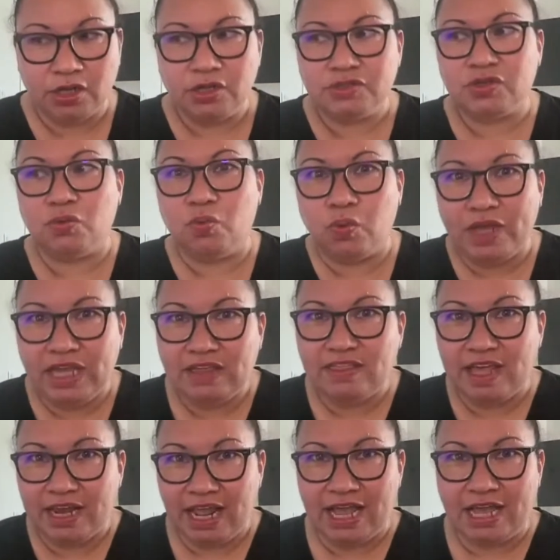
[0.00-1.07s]
So we
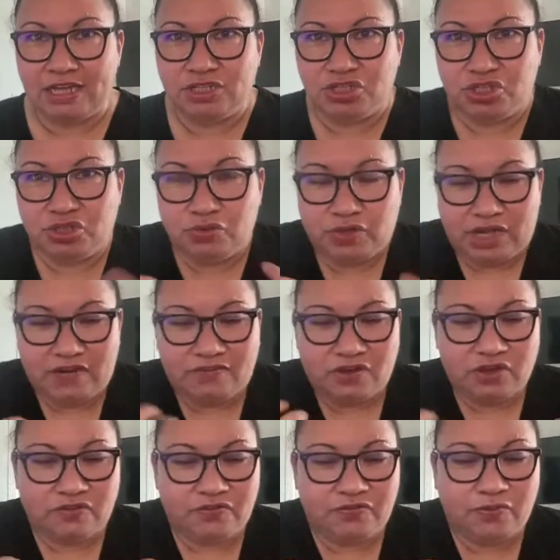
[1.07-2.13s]
then had to kind of
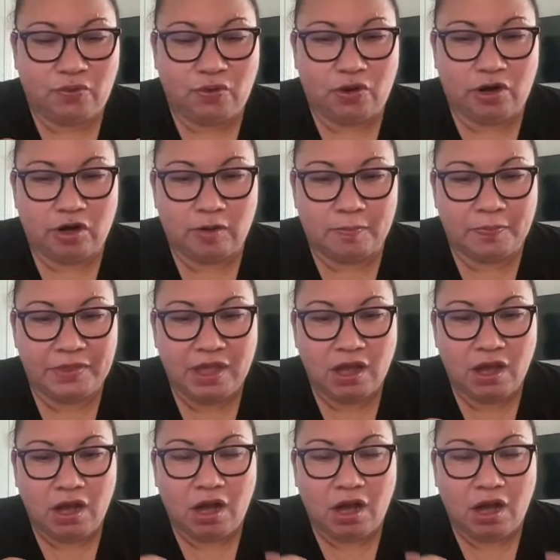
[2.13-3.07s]
conform